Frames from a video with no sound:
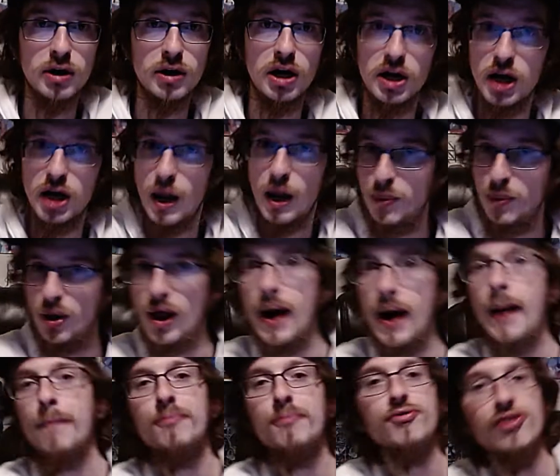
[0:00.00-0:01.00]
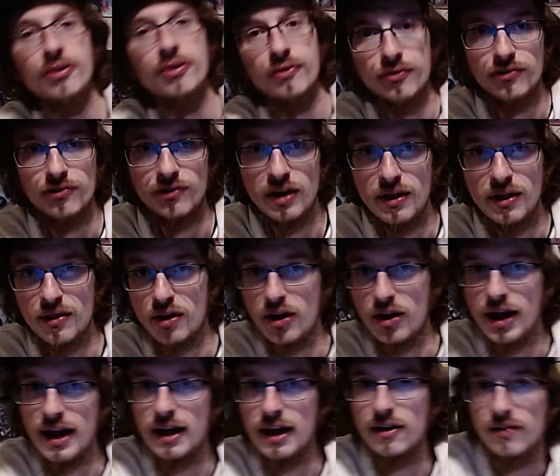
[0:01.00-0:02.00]
a couple options in their
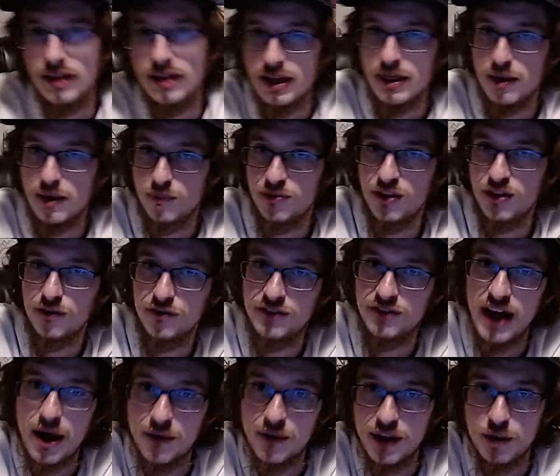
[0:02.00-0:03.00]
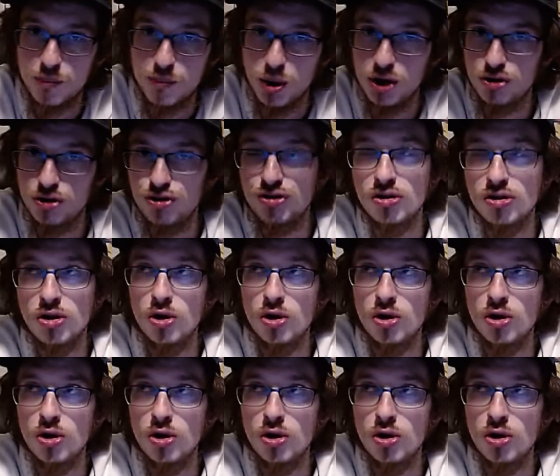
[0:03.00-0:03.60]
hand to get themselves down that much,